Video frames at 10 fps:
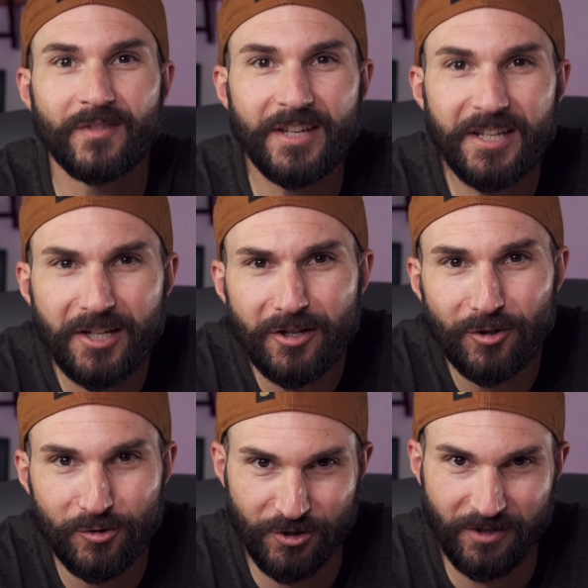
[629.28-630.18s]
In
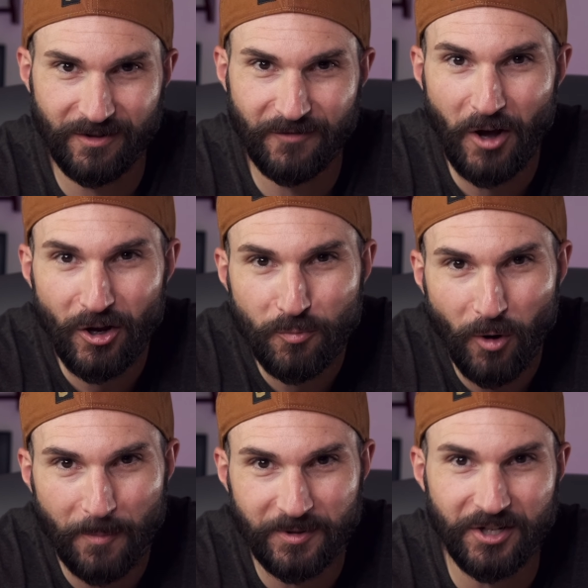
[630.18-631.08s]
conclusion, the value
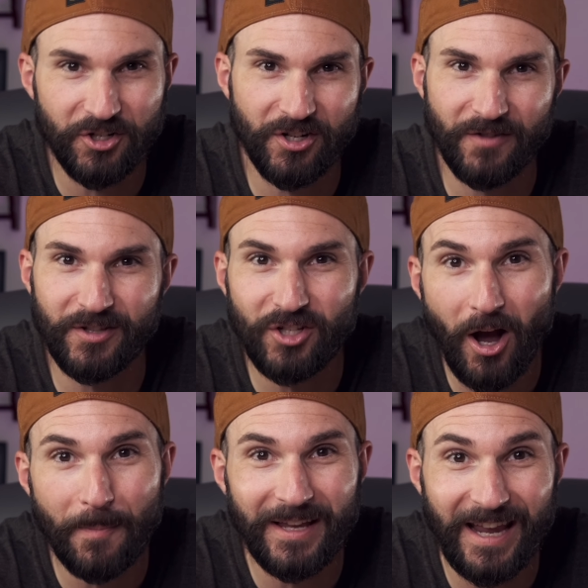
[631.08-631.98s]
proposition of the
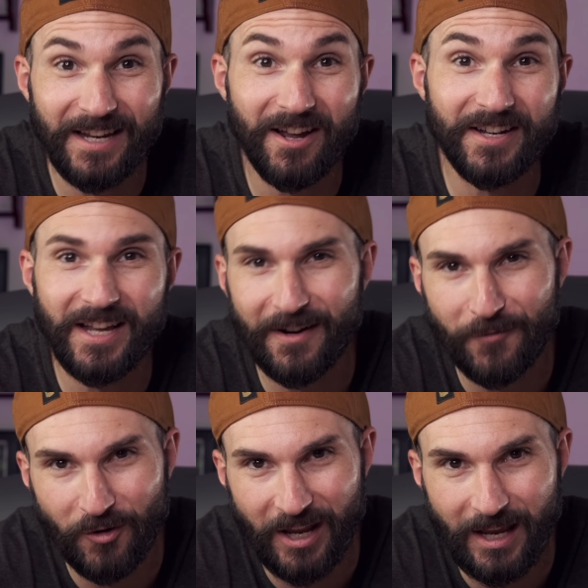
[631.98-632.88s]
Topping A90
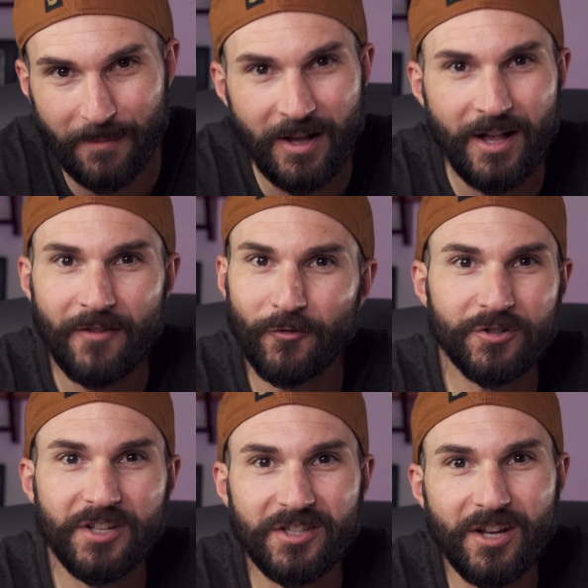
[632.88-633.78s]
headphone amp
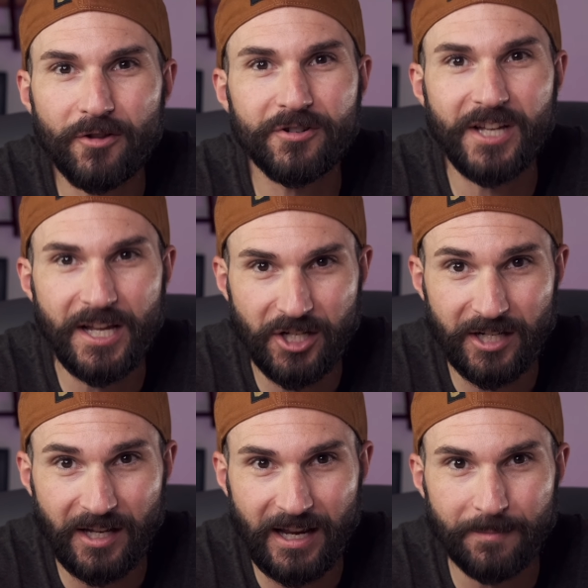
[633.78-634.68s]
versus the other
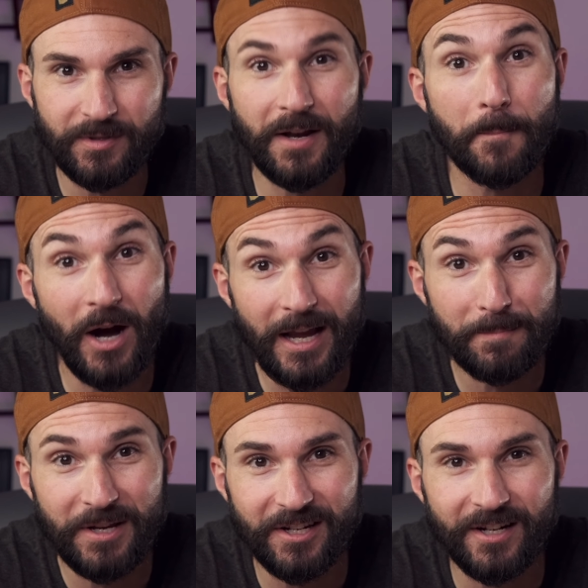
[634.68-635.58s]
THX amps, in my
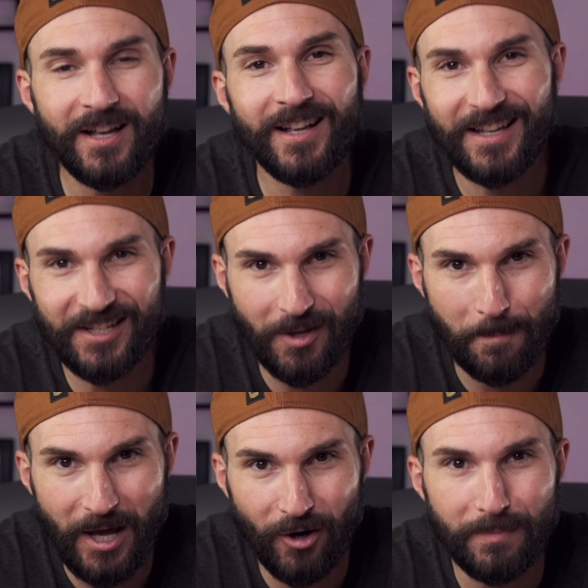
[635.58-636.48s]
opinion, is the
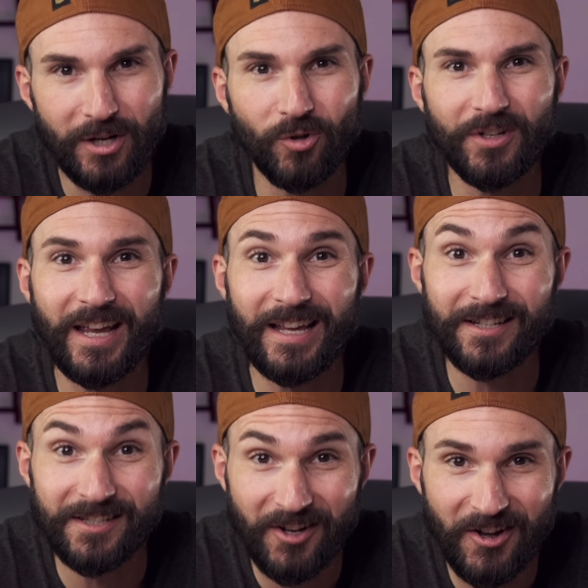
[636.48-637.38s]
better build and
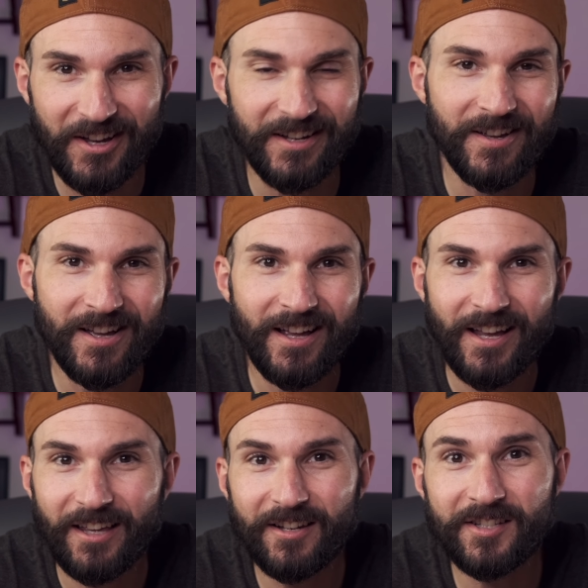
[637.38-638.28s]
design.
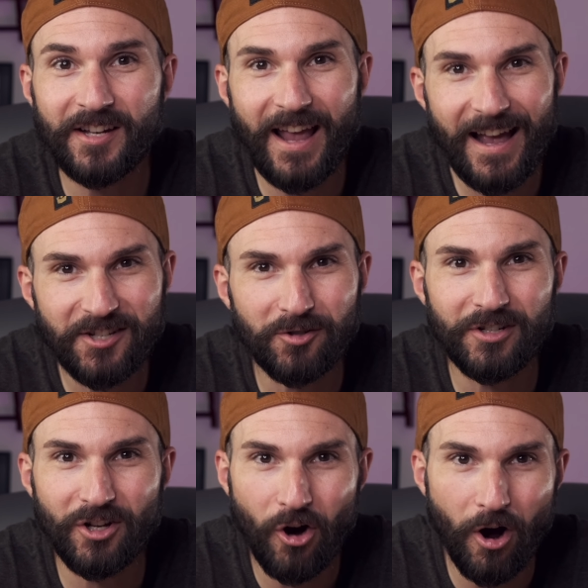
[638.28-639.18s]
It is an excellent
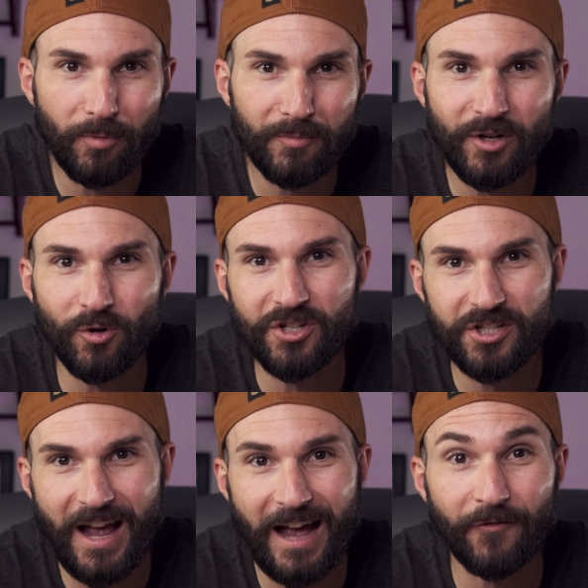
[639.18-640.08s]
complement or
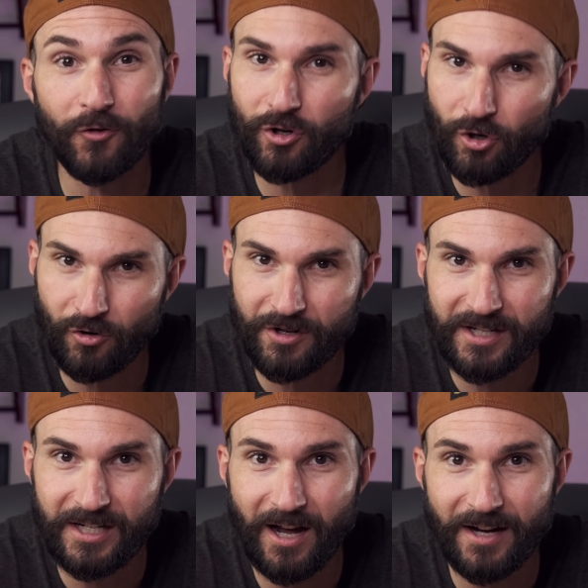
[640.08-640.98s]
stack for a current
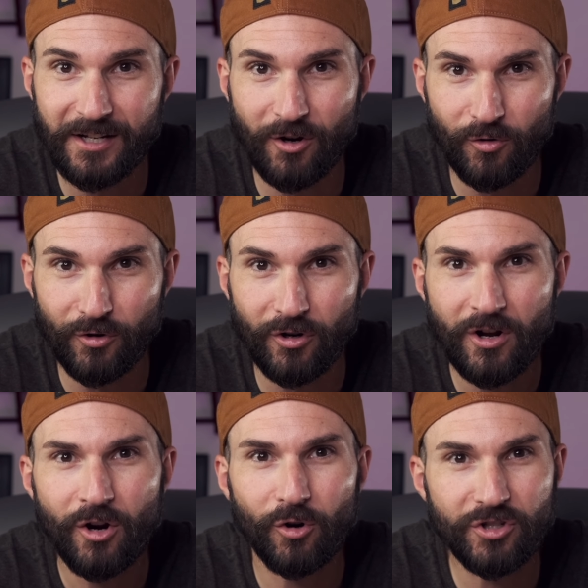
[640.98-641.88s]
D90 owner
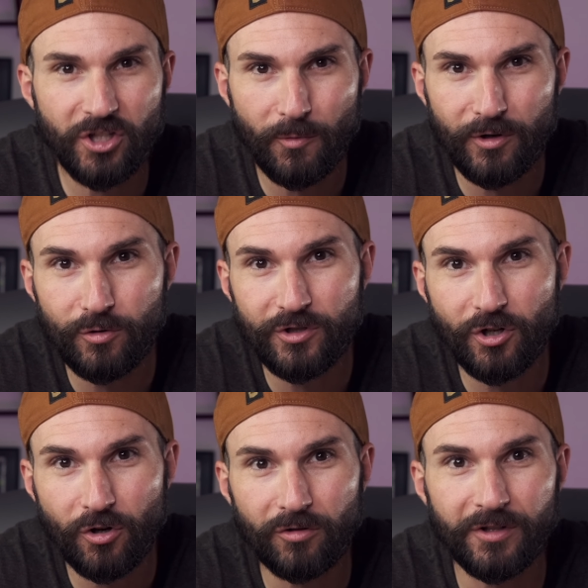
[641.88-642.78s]
or someone who is
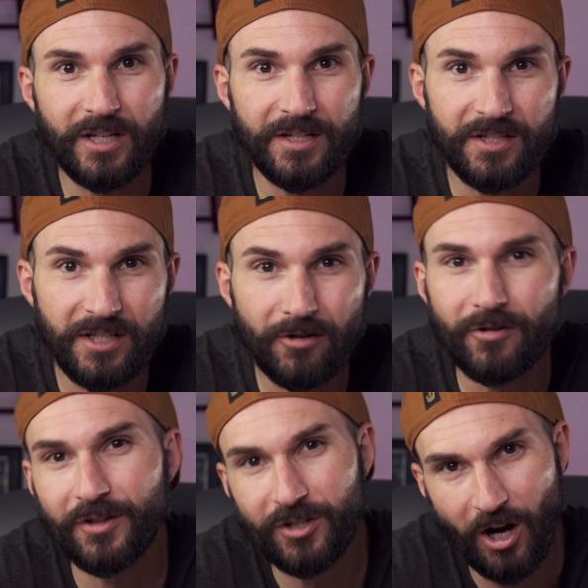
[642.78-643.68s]
currently
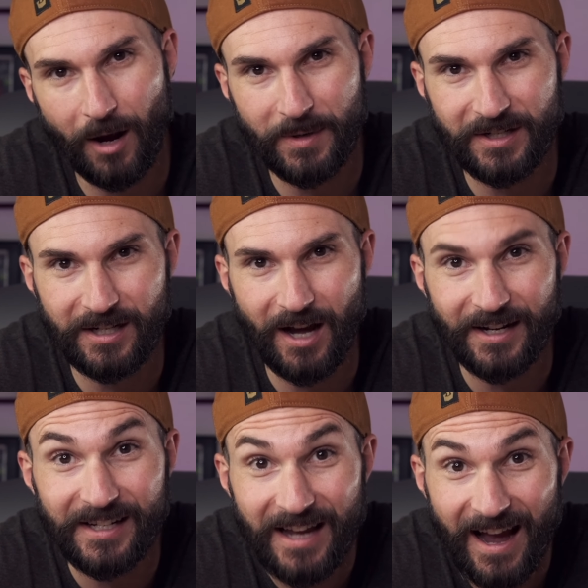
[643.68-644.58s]
considering the Topping
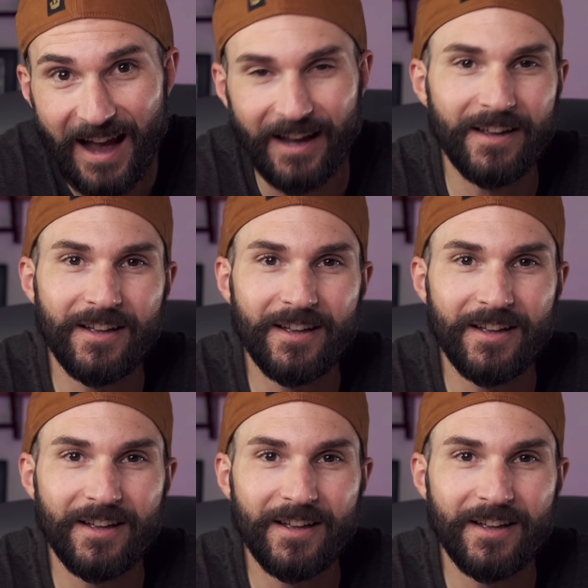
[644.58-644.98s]
D90 DAC.